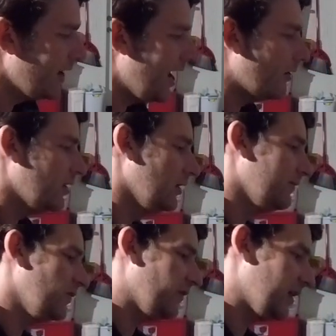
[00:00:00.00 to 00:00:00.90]
out.
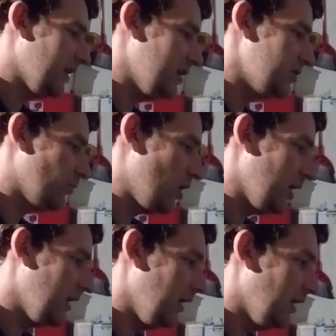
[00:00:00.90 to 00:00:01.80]
You've got the engine
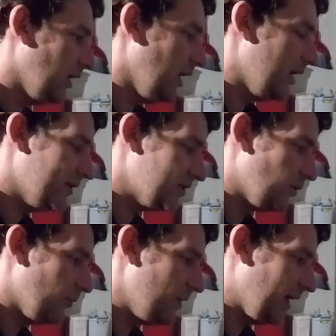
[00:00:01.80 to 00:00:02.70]
blocking here, and this whole
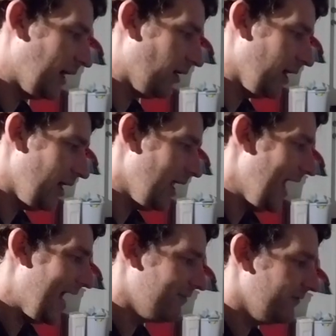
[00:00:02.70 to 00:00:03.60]
big area,
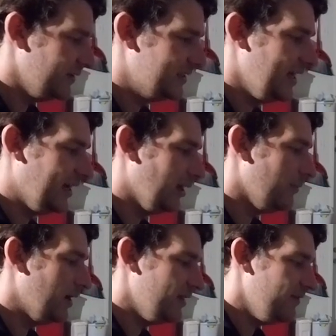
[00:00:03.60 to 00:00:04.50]
half of it's taken up
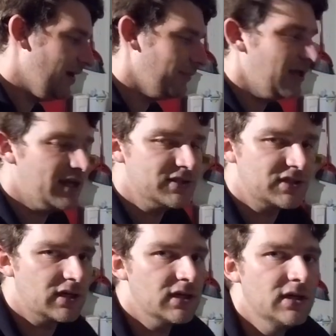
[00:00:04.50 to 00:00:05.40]
by the EVAP
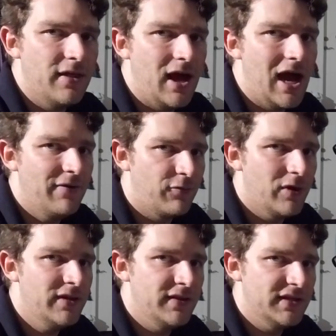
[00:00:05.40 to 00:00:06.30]
canister. I've
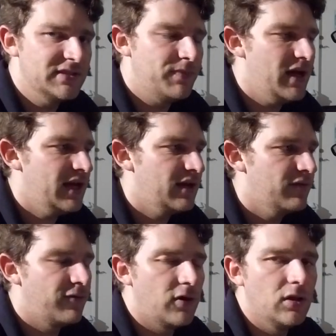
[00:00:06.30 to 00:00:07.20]
ridden this bike
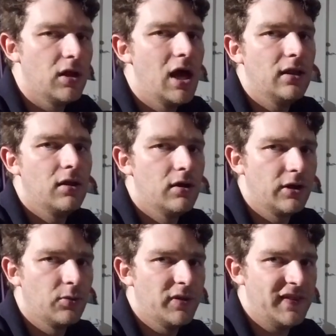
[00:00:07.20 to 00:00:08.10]
for a lot longer
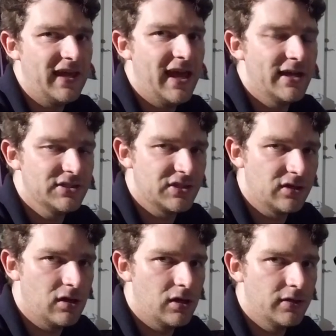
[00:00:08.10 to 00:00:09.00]
with the canister
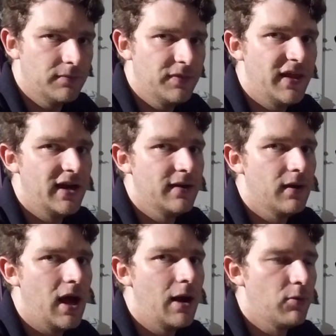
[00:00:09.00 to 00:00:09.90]
on than
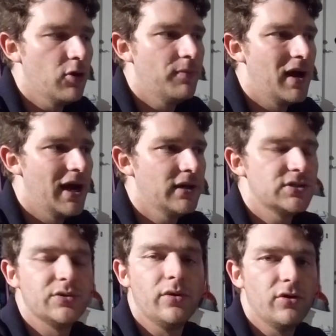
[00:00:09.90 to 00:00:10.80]
I rode my
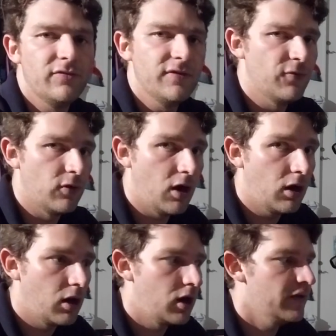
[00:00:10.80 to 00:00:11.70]
Tuono
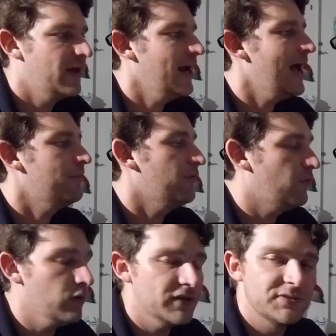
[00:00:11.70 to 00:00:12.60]
V4RR that I had
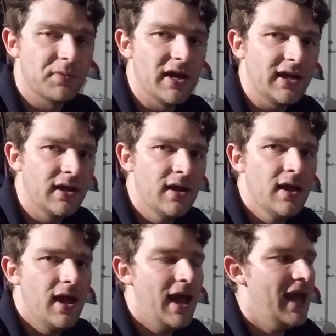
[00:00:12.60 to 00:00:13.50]
before this bike,
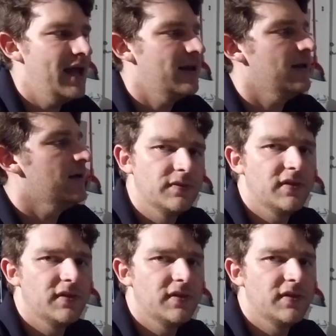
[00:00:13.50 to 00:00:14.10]
And the